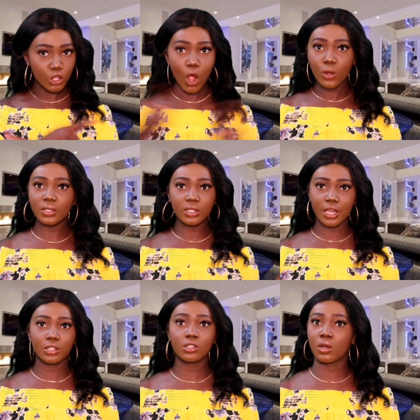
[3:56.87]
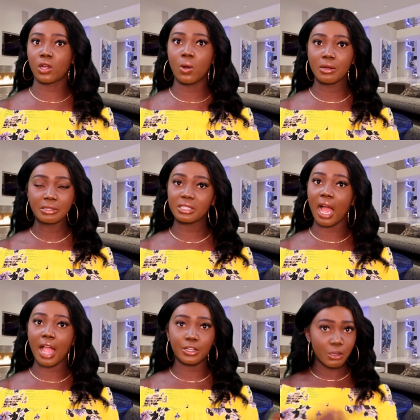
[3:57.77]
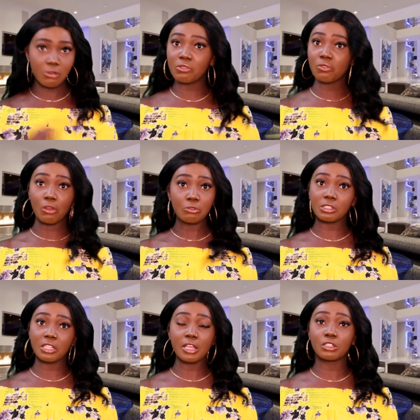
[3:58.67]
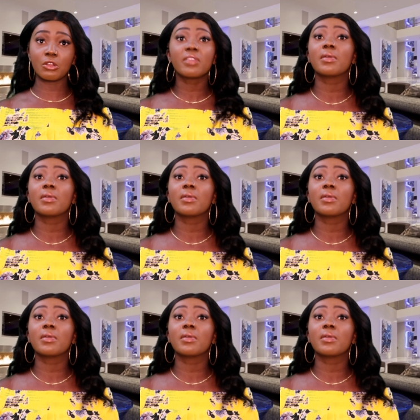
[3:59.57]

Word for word: Those things don't coincide. Those, those things don't